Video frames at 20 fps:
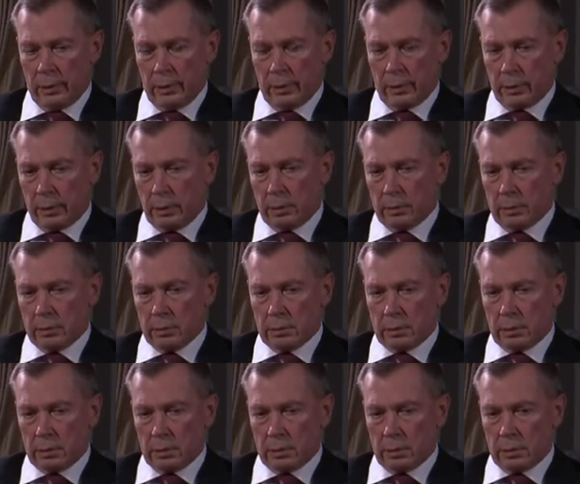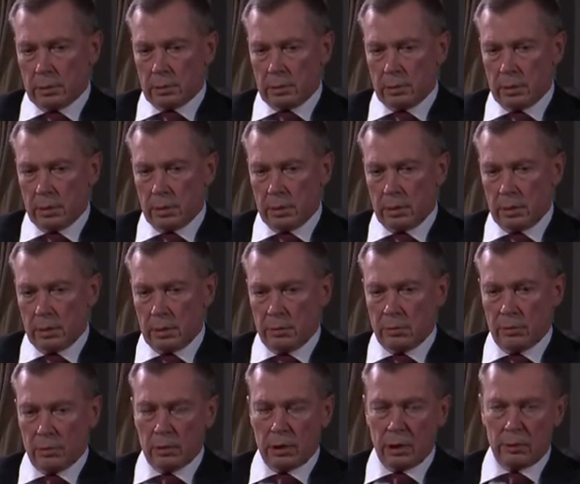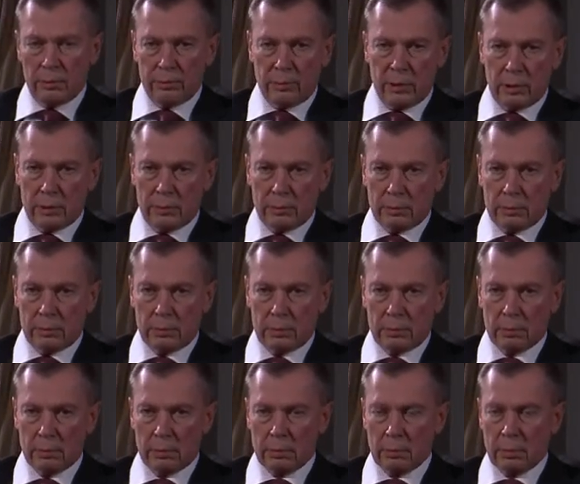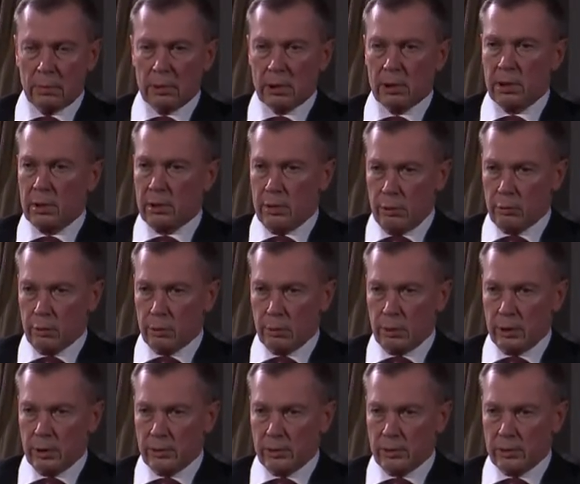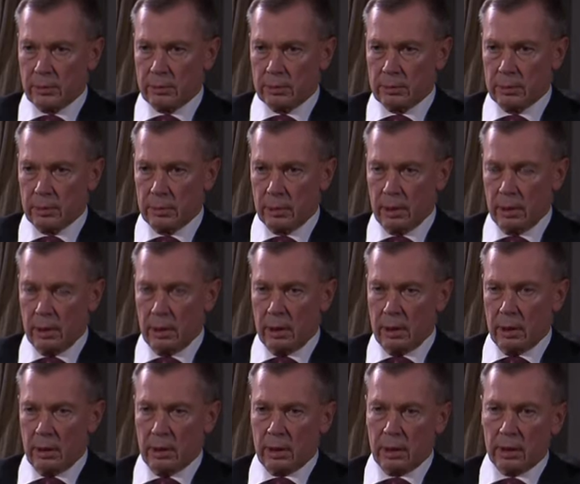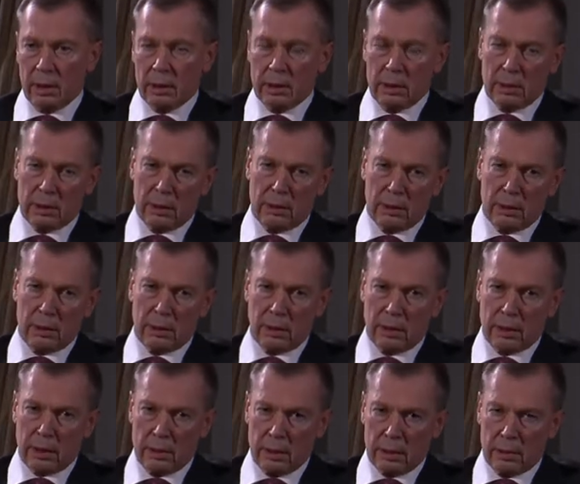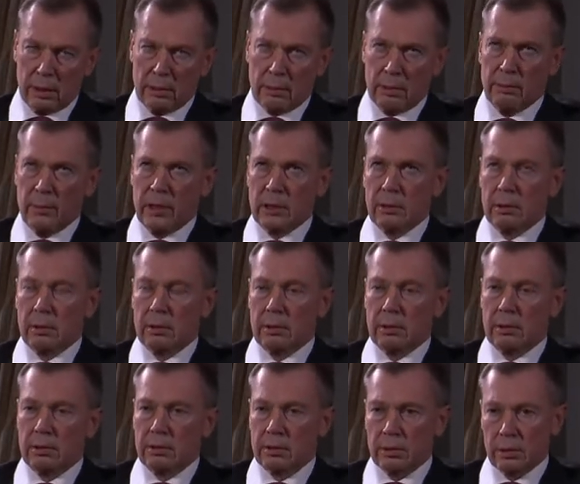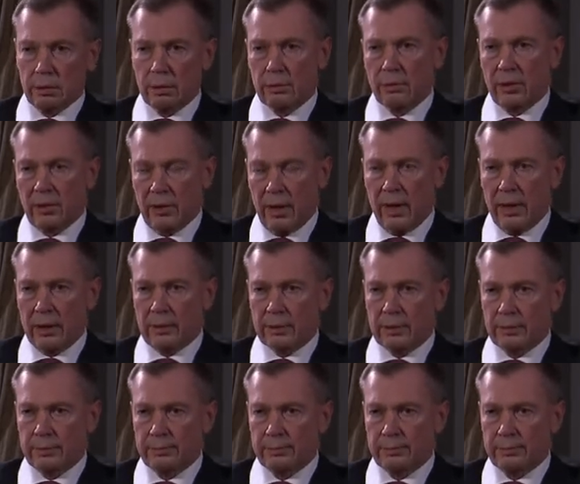It would have been ridiculous had not it been so sad.